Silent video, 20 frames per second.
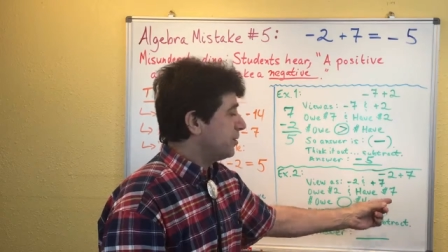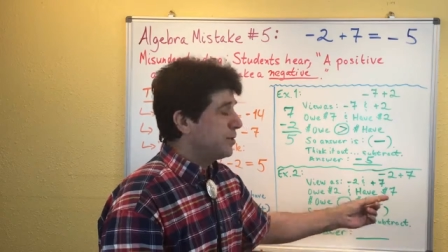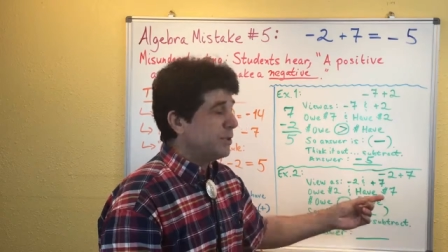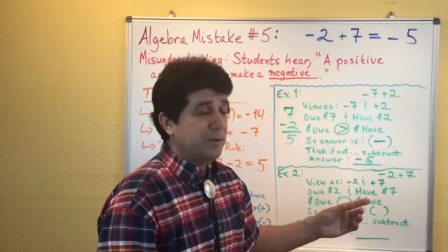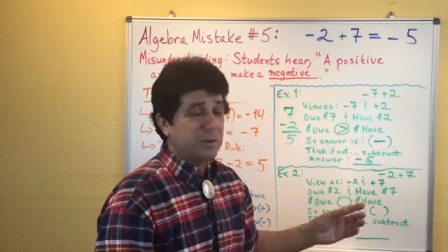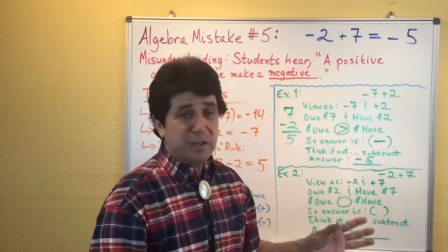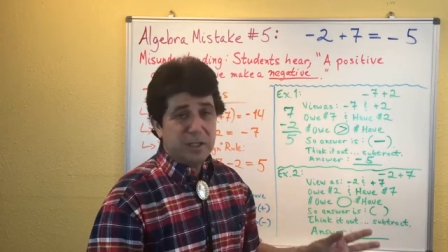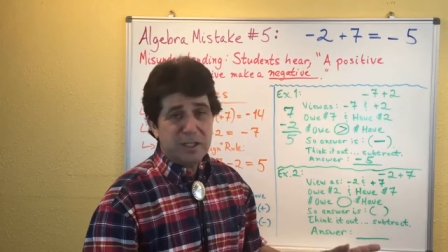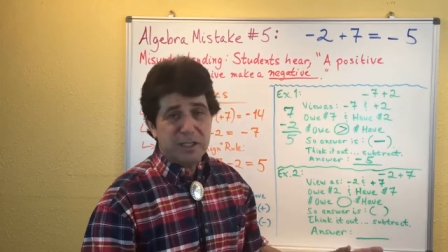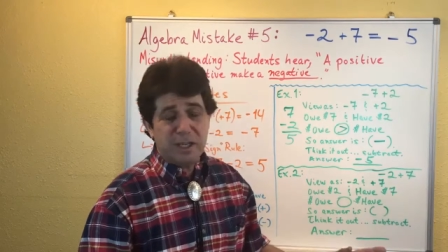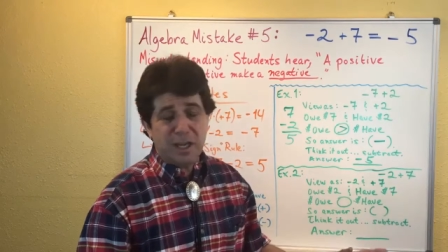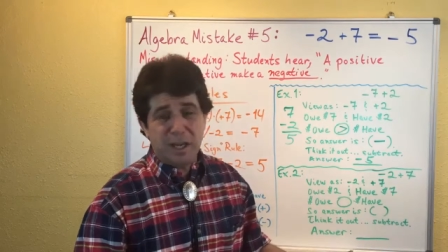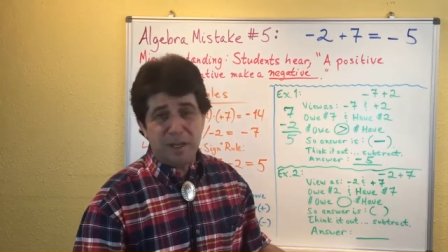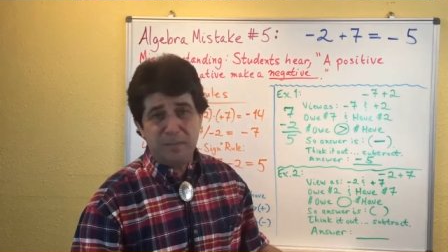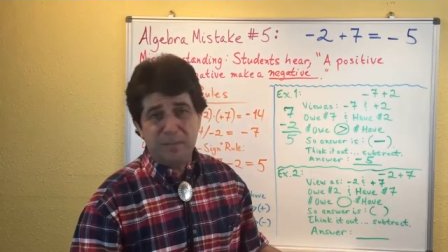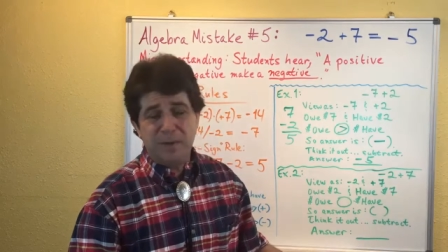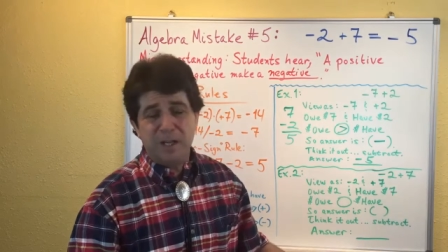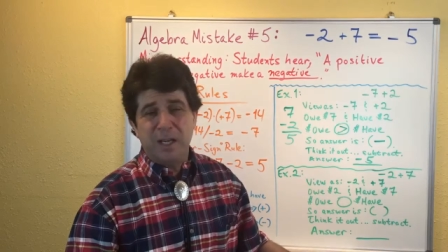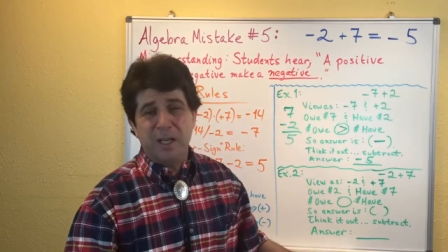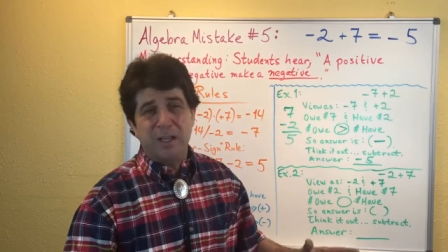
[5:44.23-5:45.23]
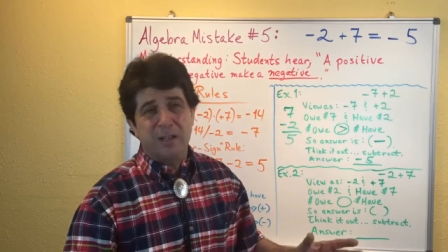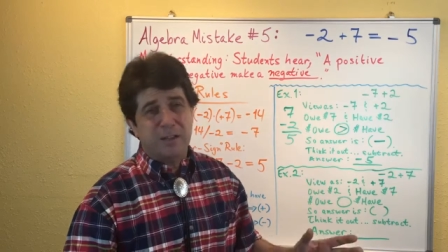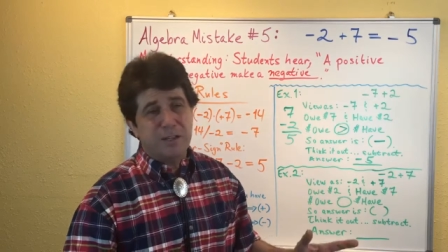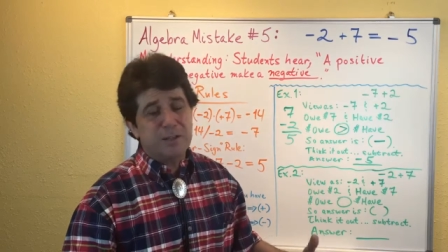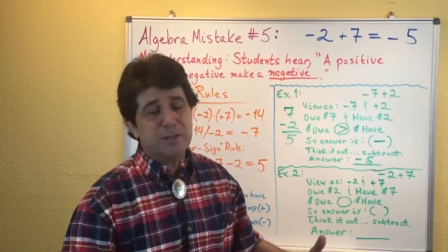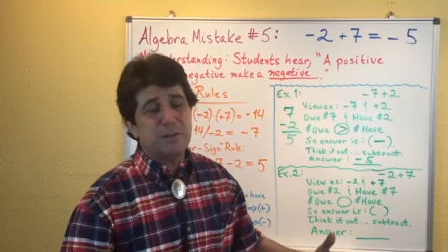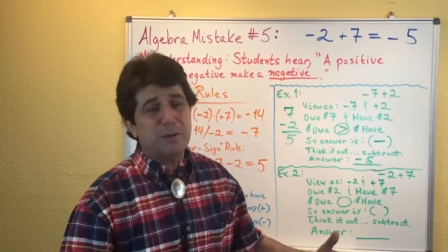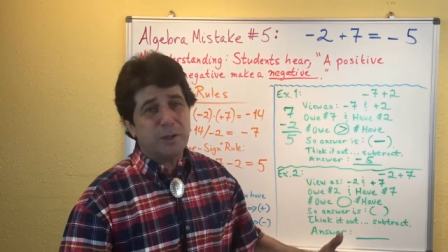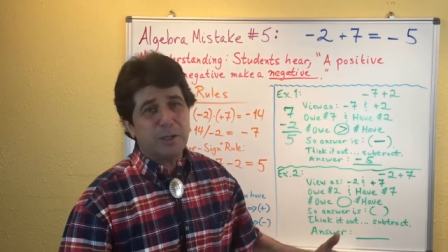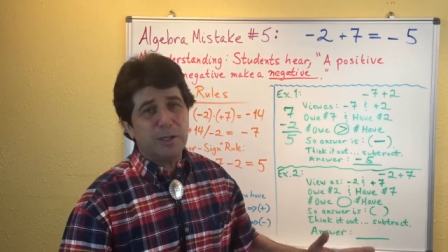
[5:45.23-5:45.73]
So this time,
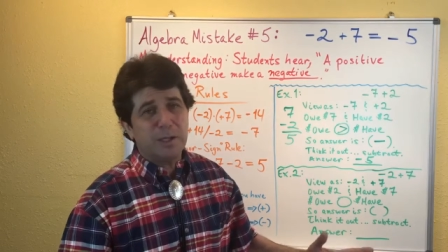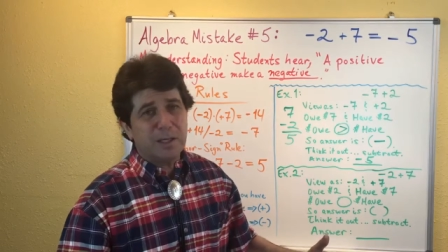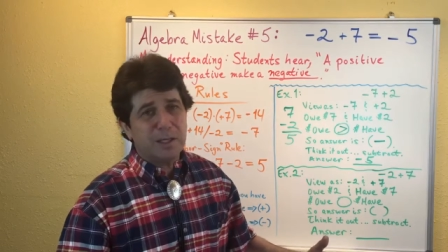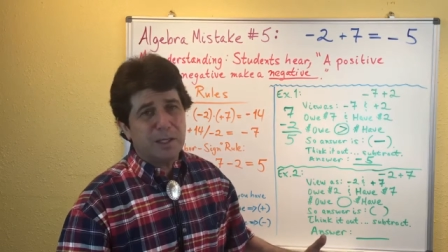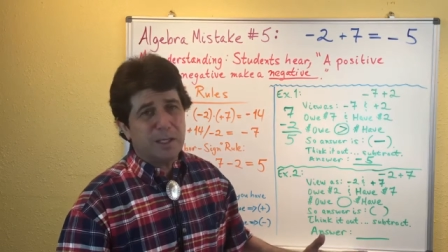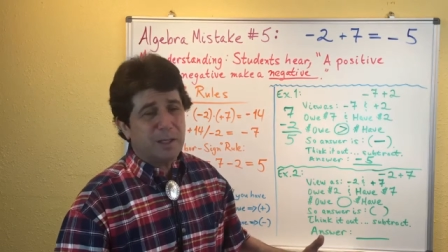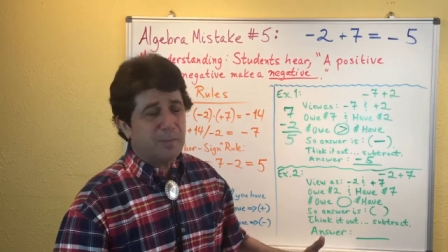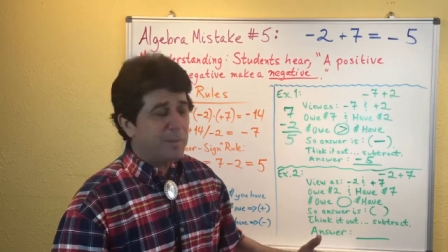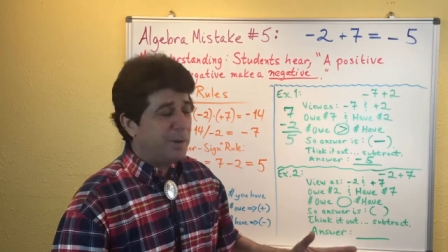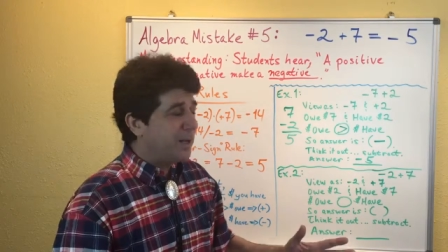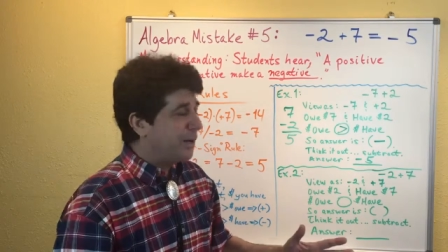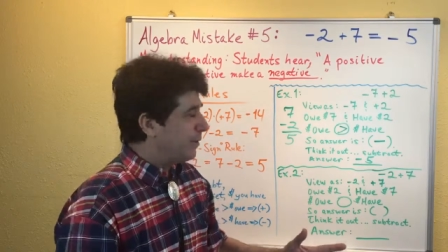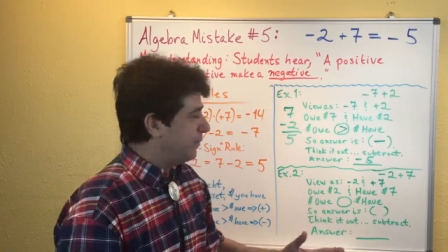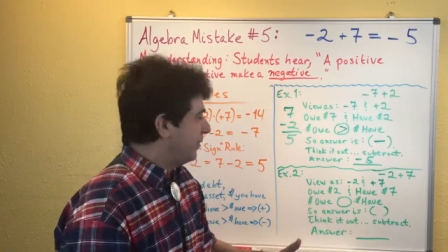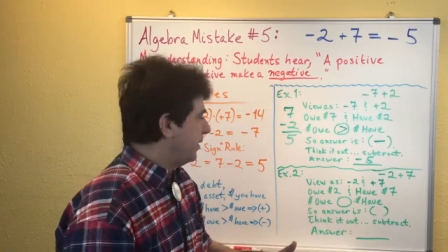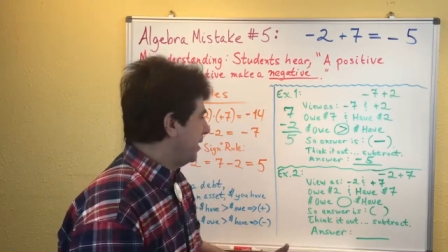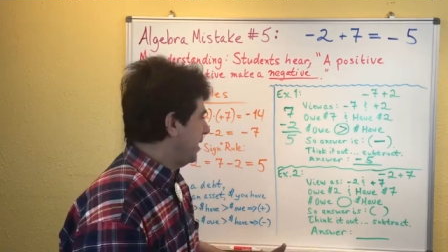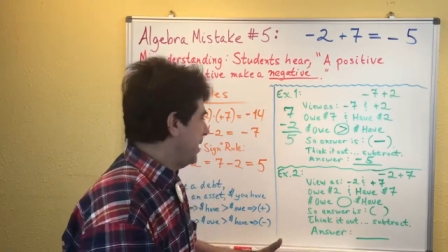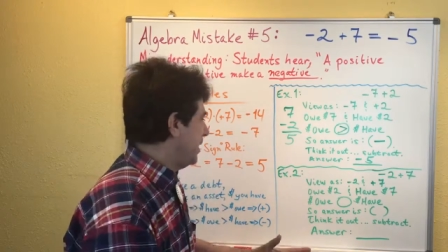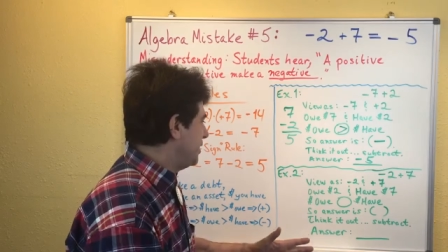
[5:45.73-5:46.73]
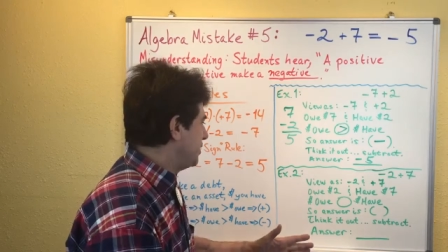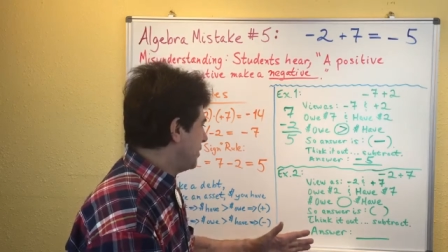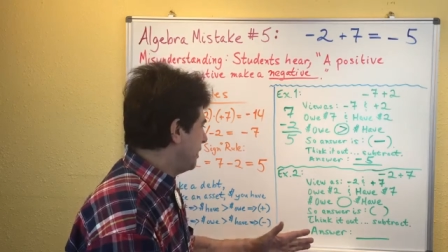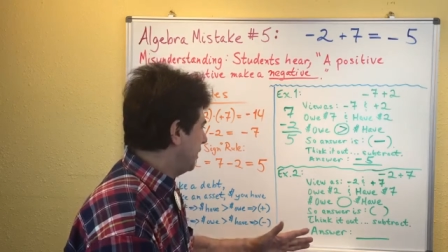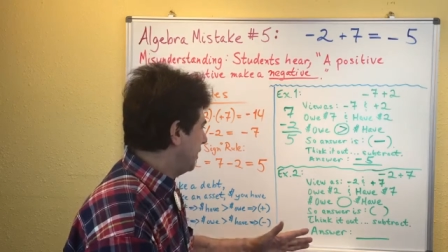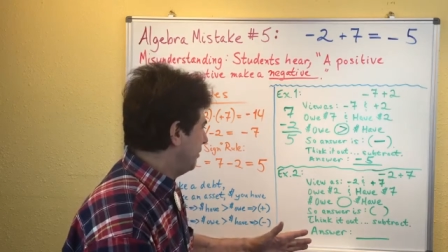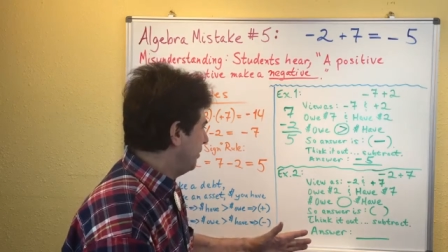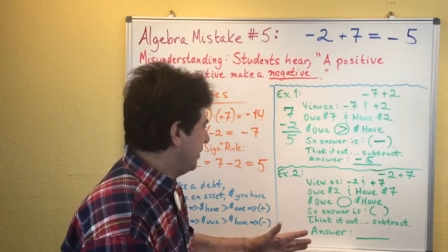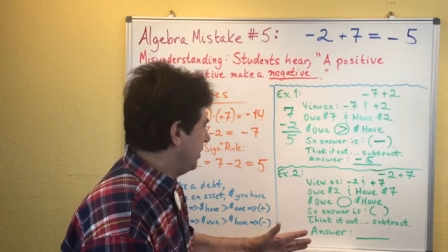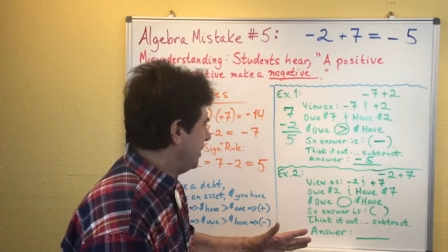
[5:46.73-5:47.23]
things are looking a little better
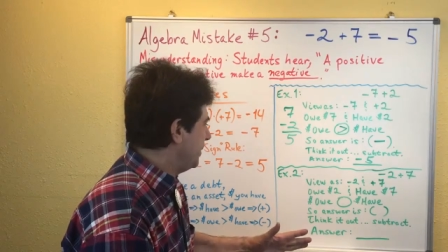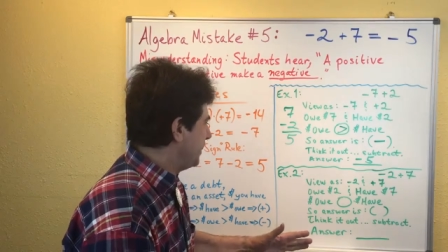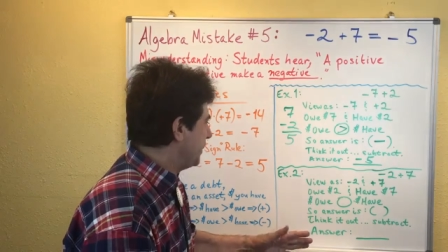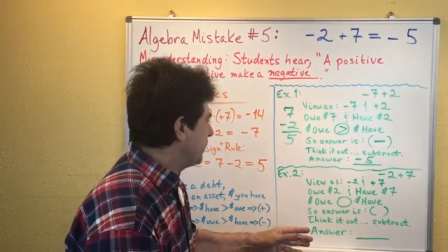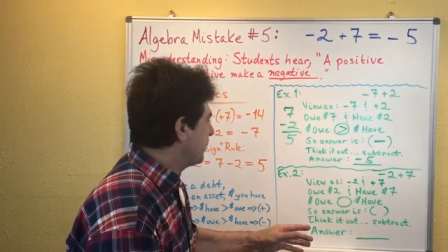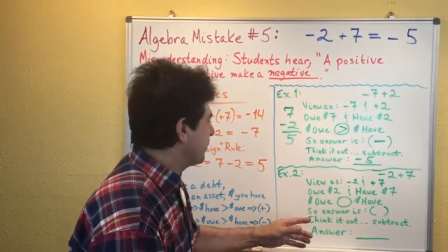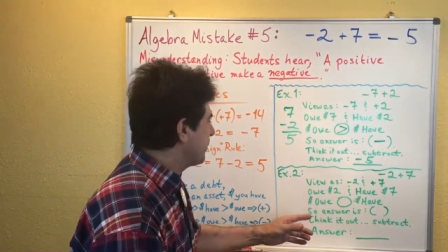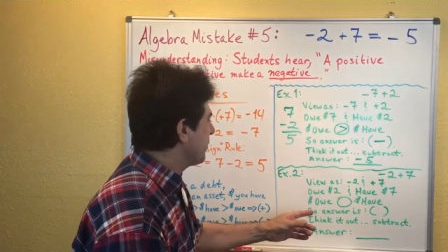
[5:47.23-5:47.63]
financially, right?